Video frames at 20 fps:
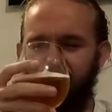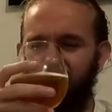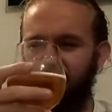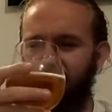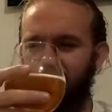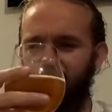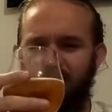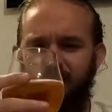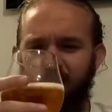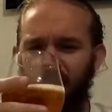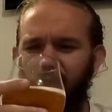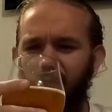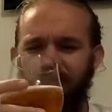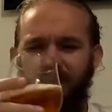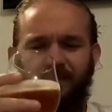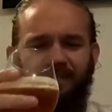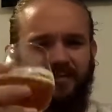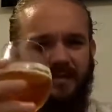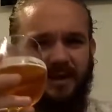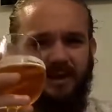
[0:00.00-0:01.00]
So love
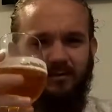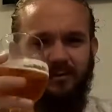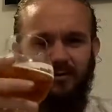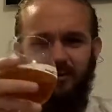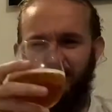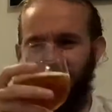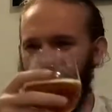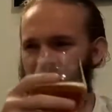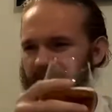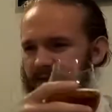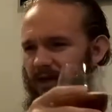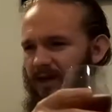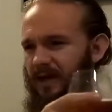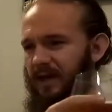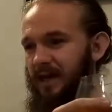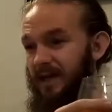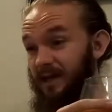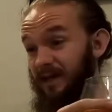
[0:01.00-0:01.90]
it, absolutely love it.